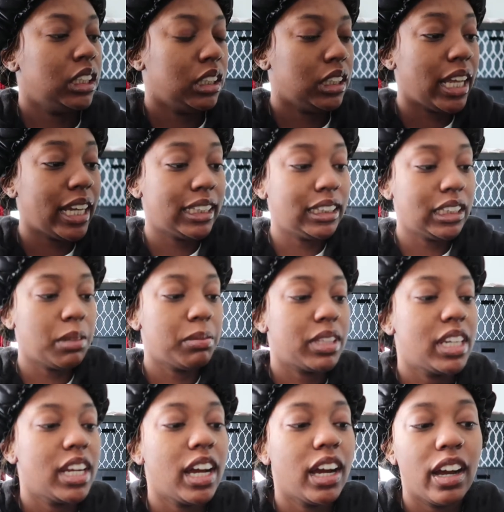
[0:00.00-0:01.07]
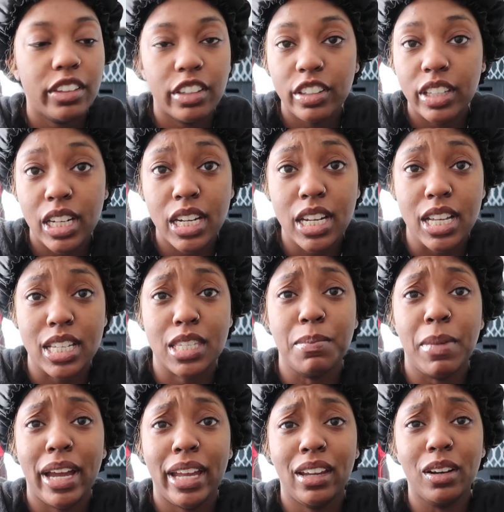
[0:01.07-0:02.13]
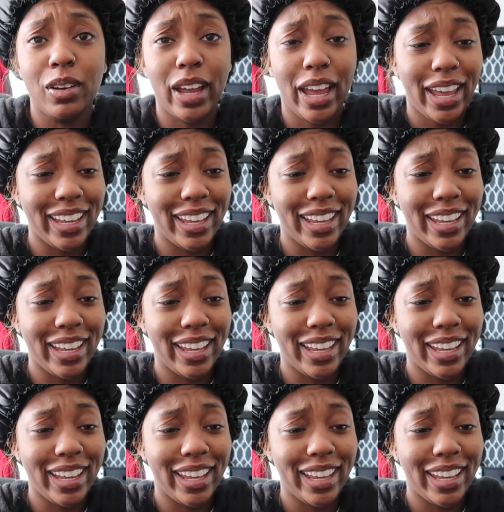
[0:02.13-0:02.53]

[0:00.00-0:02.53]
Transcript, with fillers: like something other than a dust mite, okay?